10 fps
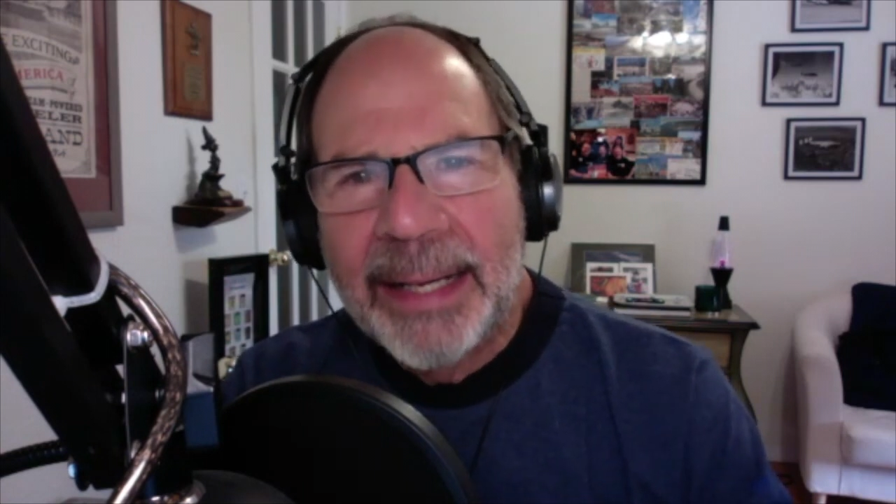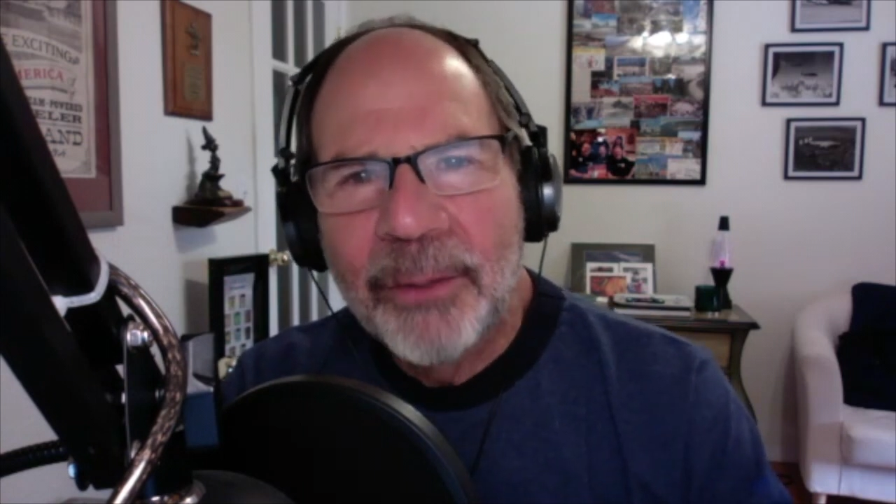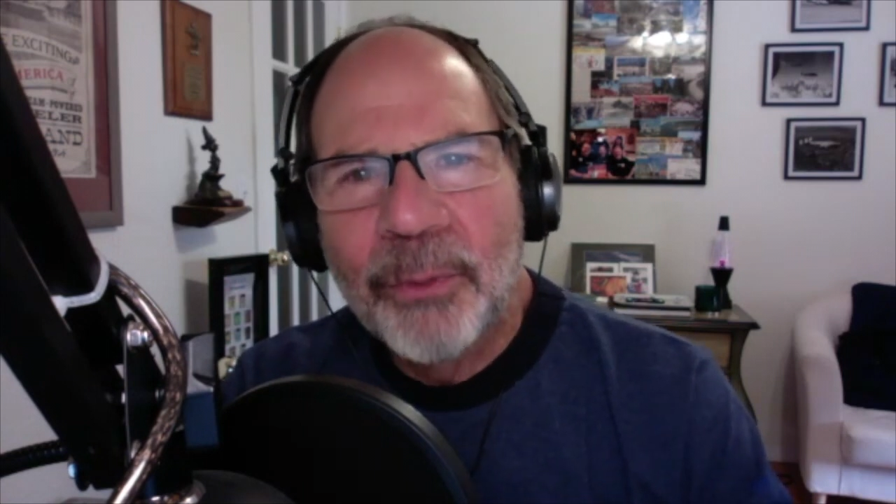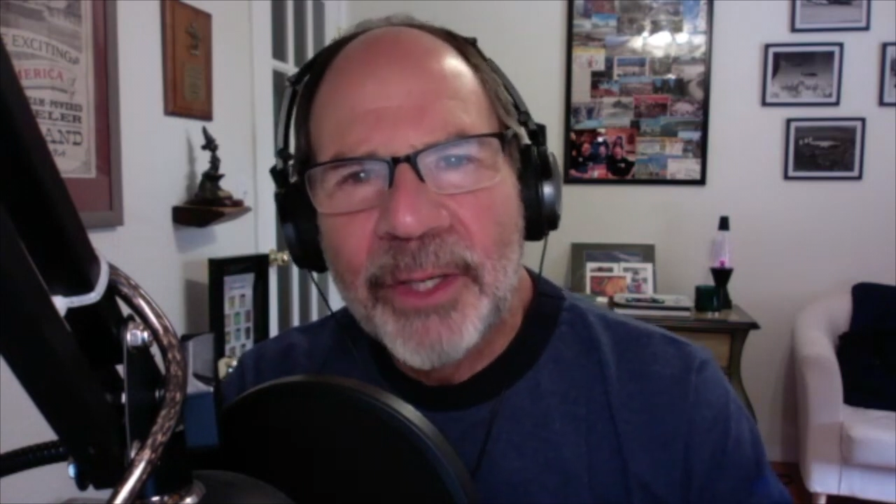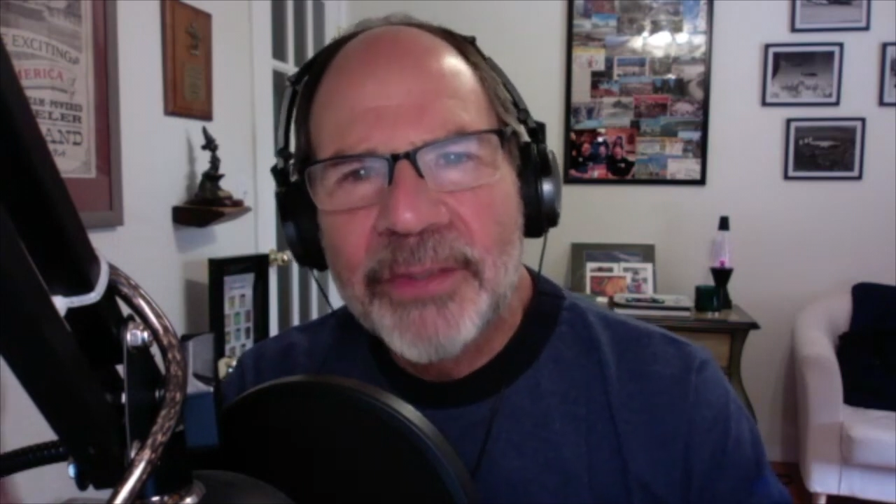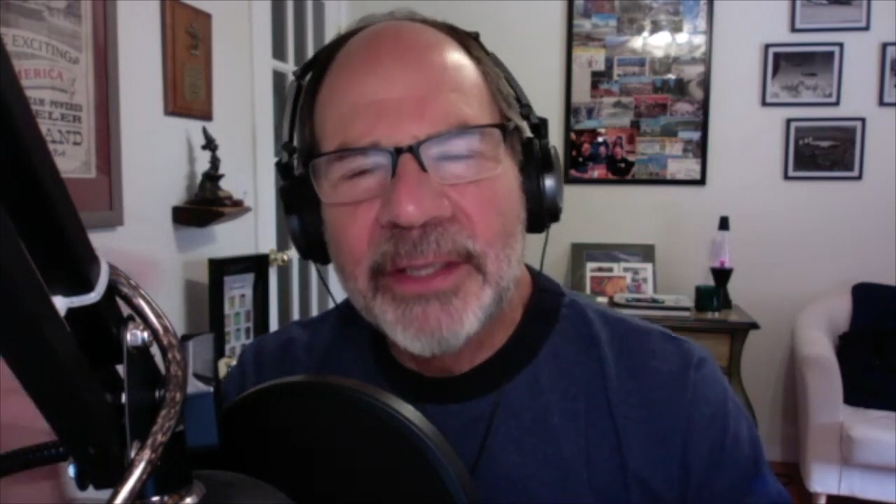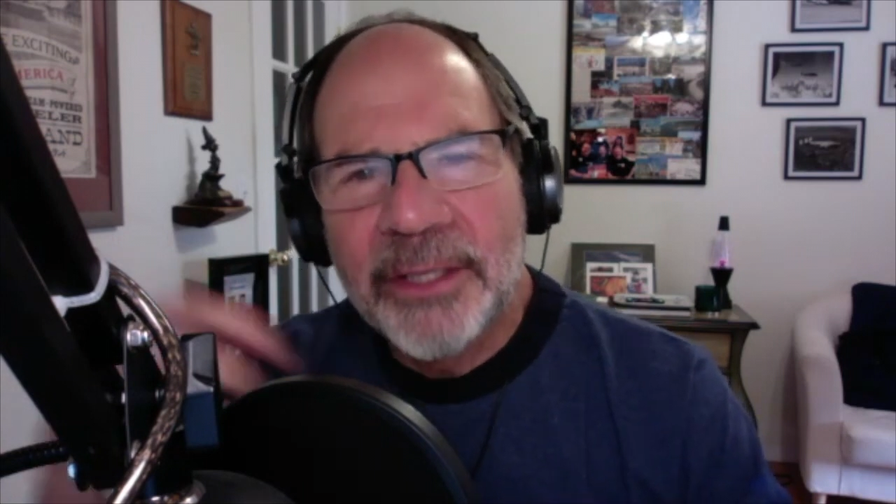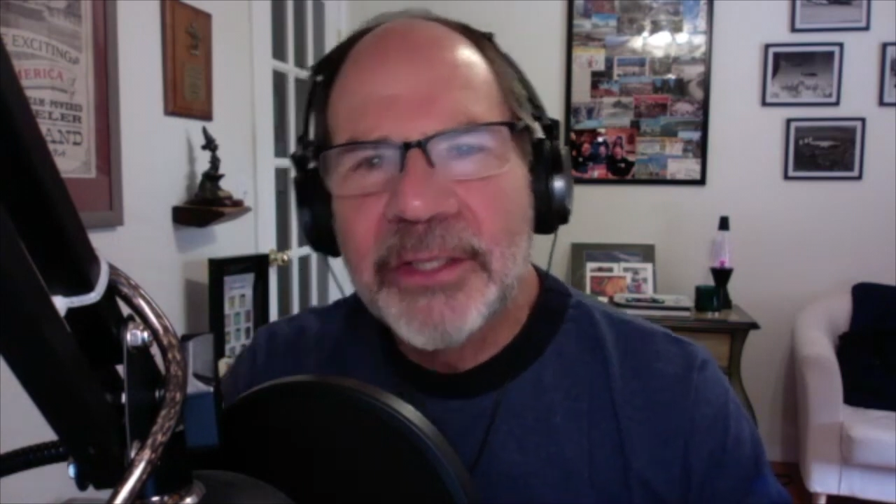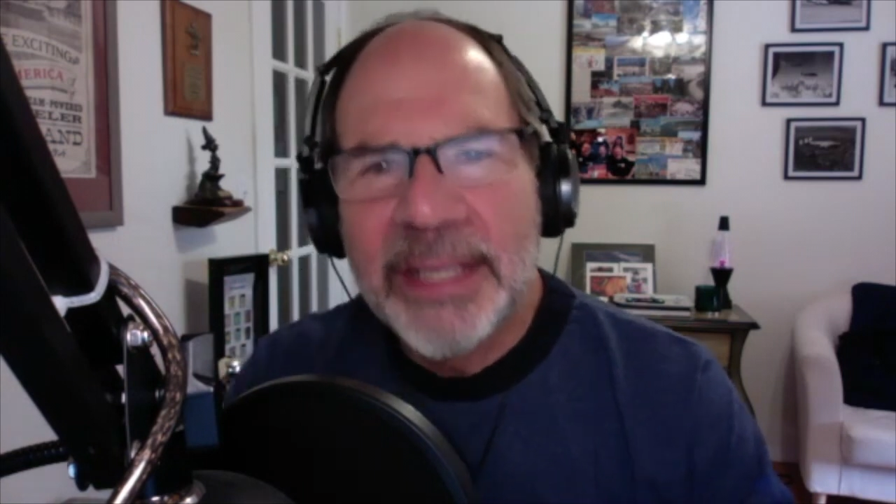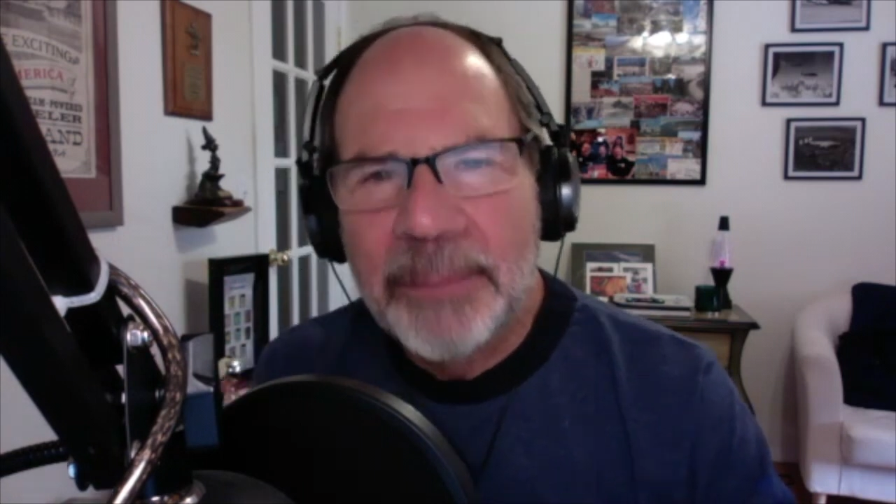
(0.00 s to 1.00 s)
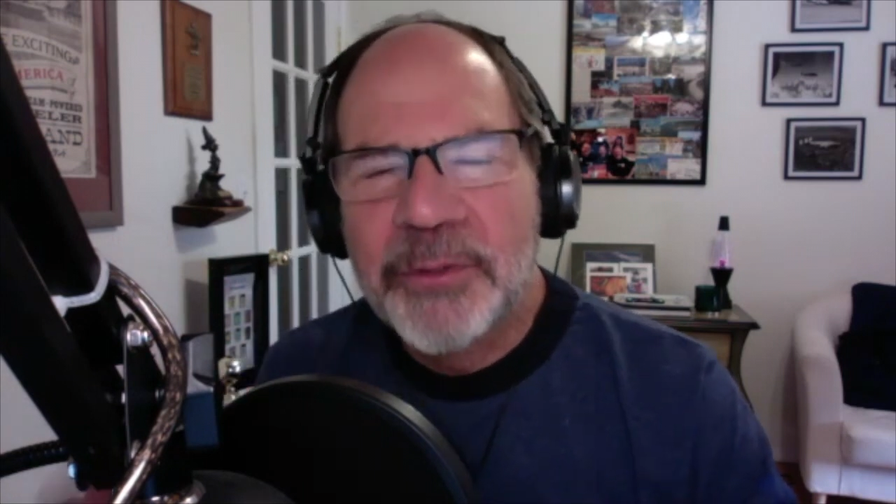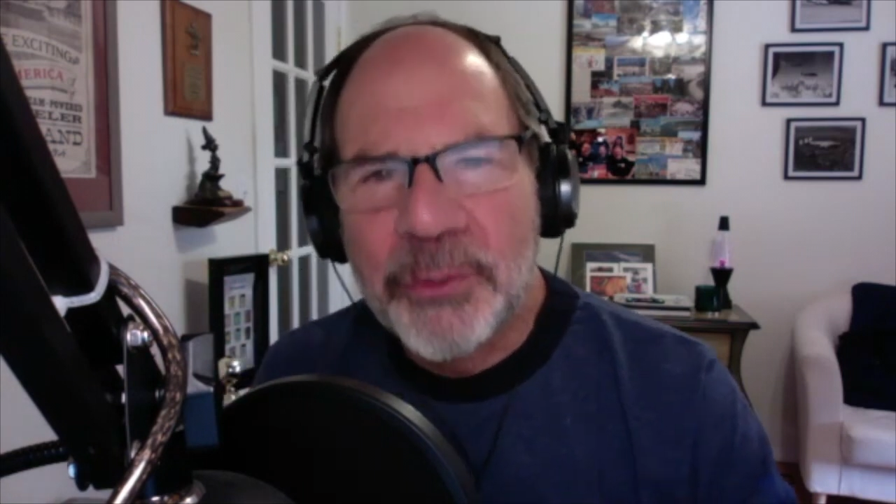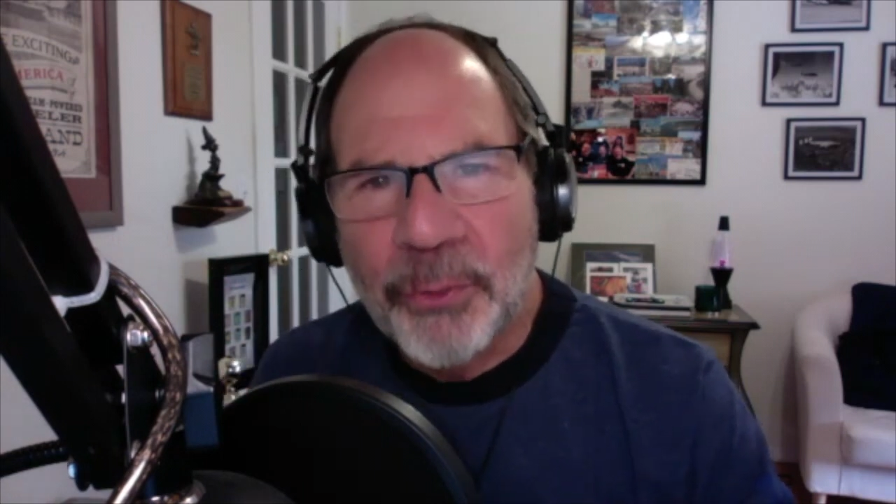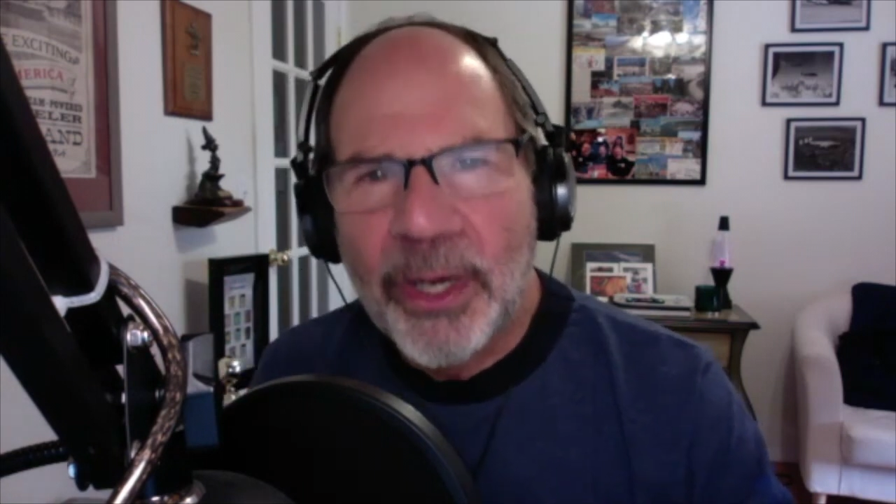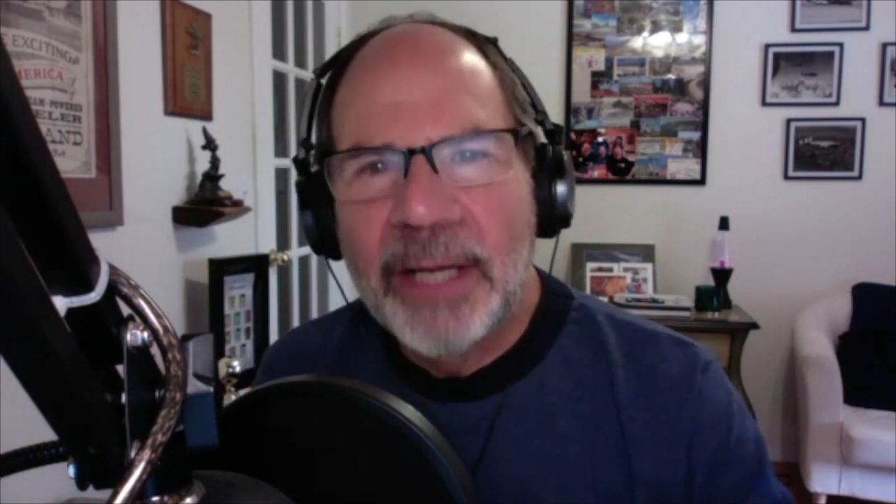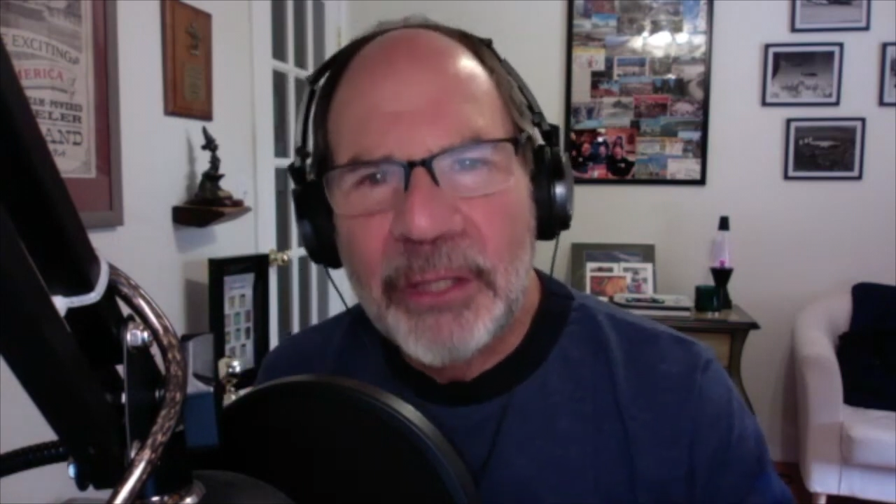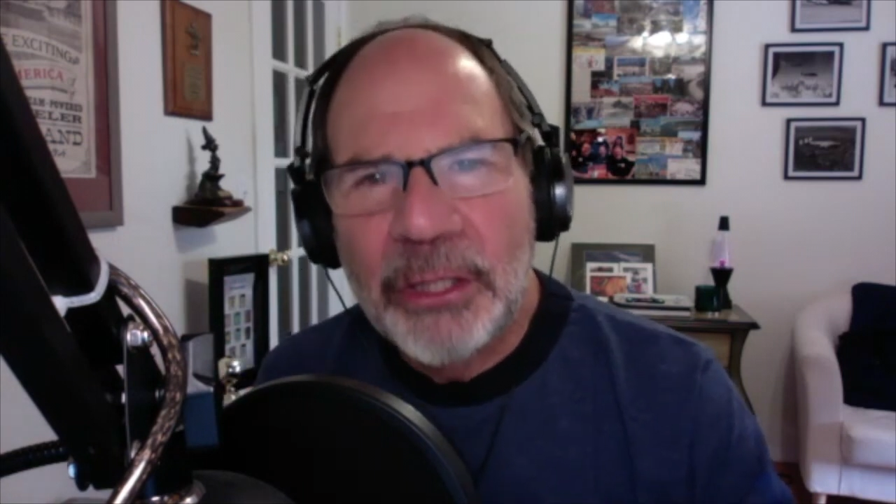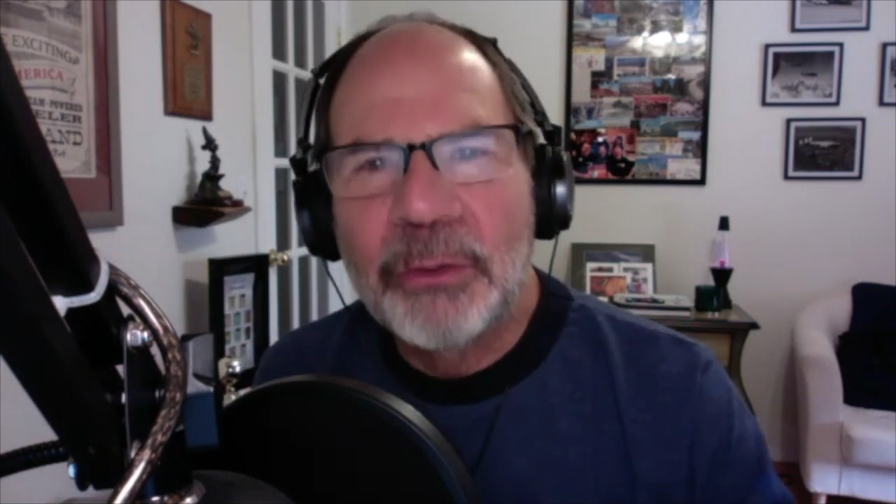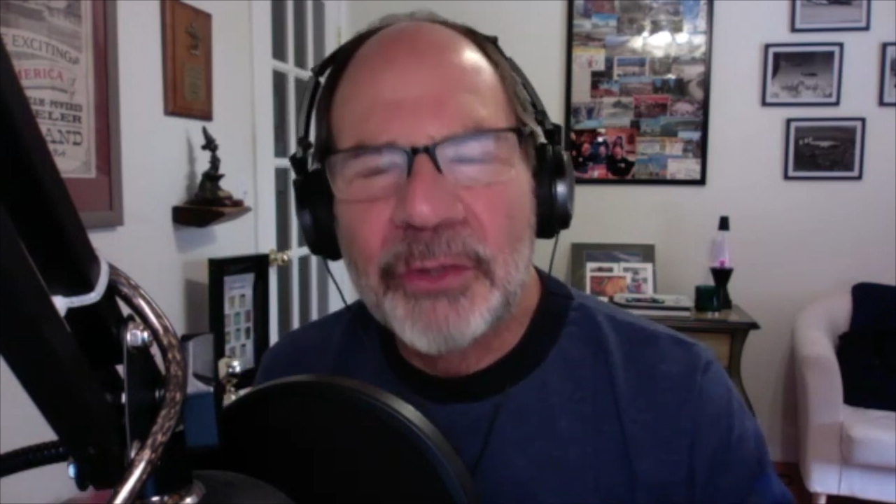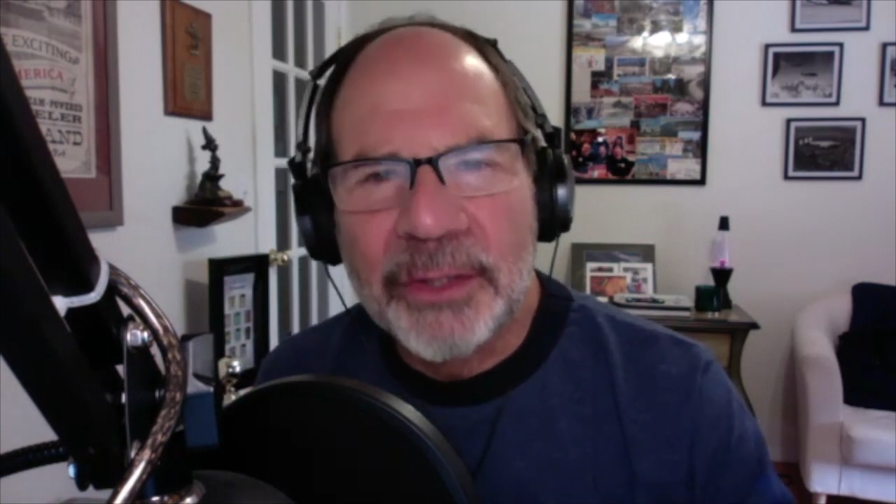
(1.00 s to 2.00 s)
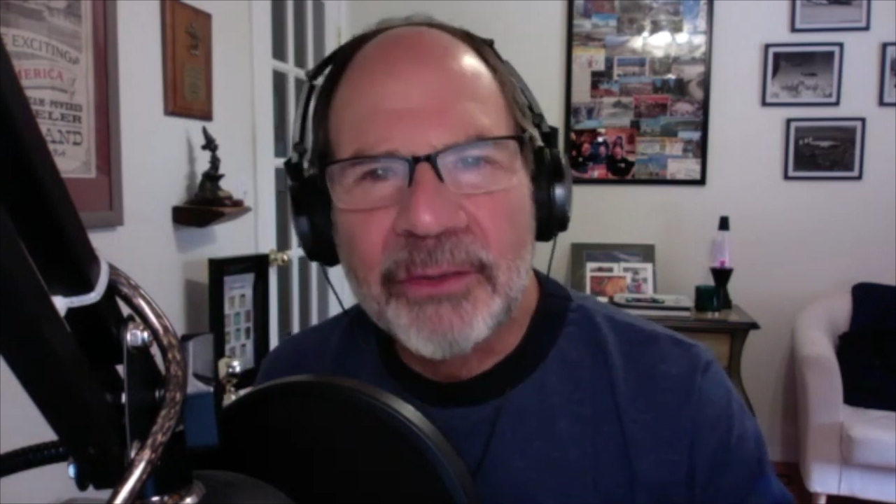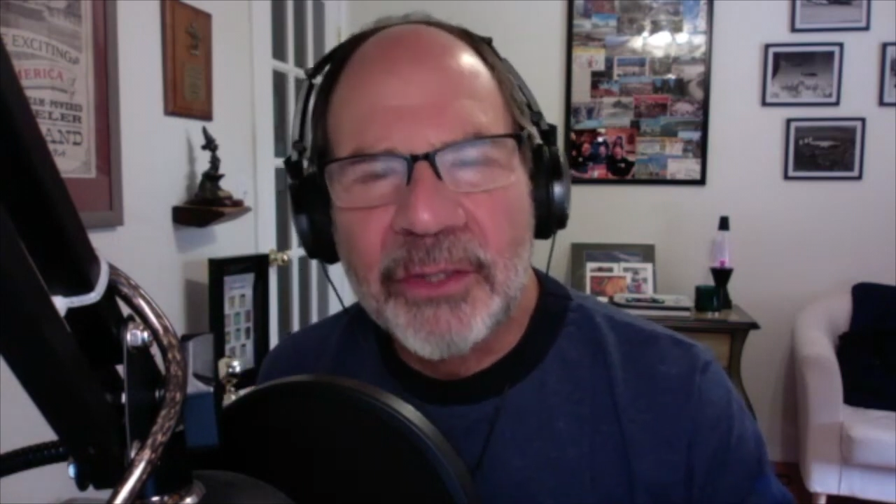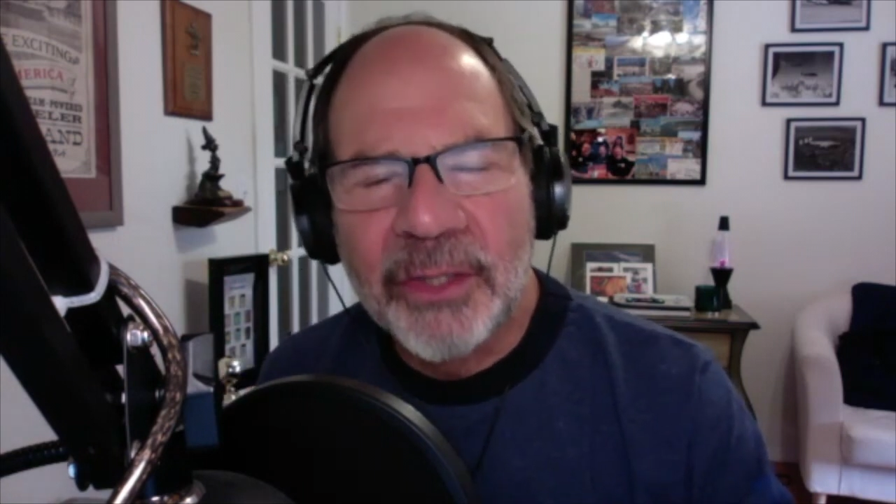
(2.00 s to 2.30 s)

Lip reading: What is it that keeps driving you to